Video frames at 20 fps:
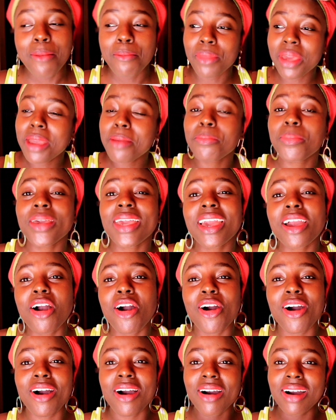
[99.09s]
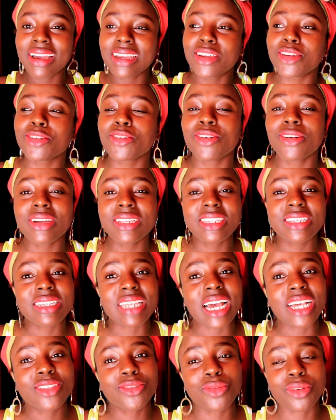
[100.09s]
me being all you know
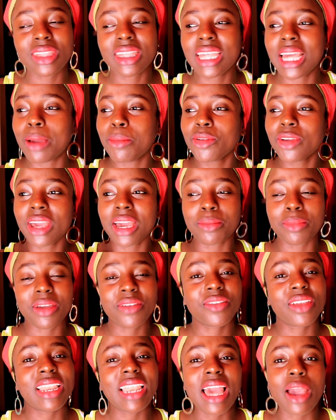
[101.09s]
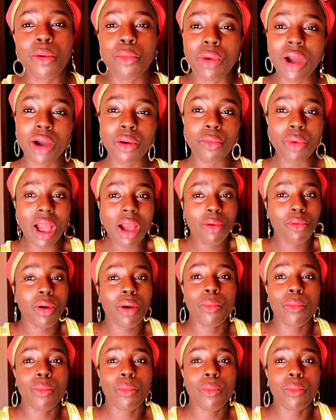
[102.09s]
trustworthy i'm looking at my friend like wow why,